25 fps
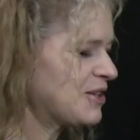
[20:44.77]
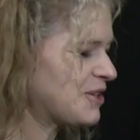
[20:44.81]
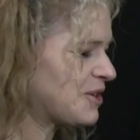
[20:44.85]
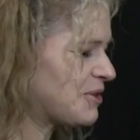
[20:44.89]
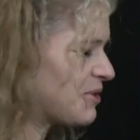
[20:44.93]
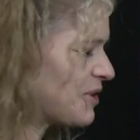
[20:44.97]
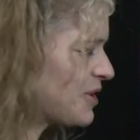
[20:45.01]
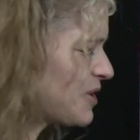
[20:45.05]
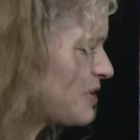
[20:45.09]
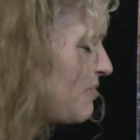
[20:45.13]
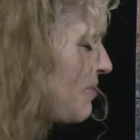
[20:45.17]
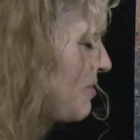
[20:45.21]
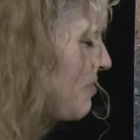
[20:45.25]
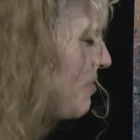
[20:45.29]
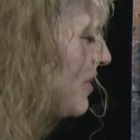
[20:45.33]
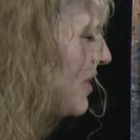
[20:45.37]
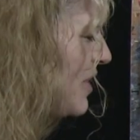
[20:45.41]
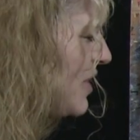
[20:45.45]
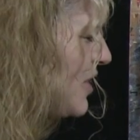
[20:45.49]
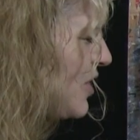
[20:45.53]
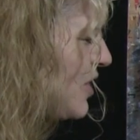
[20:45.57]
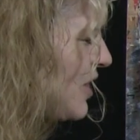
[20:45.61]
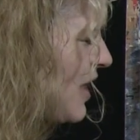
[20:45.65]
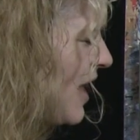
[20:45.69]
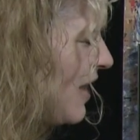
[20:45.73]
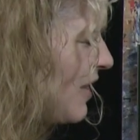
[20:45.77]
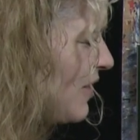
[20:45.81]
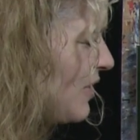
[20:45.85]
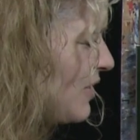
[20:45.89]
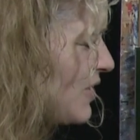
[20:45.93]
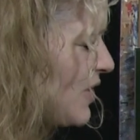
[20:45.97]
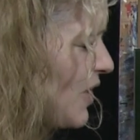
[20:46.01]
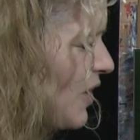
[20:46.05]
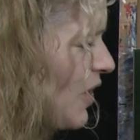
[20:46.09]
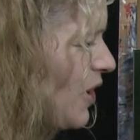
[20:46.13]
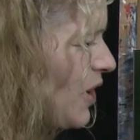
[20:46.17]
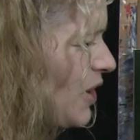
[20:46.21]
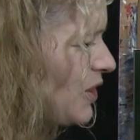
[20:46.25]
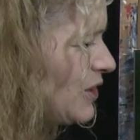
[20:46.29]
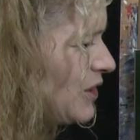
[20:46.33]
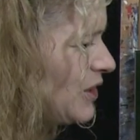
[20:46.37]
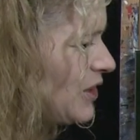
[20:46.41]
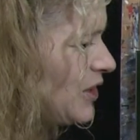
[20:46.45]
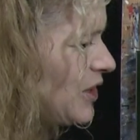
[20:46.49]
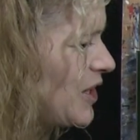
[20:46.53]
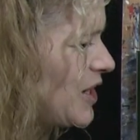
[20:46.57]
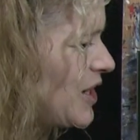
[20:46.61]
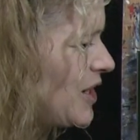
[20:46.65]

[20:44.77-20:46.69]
So we're going to be putting shadows all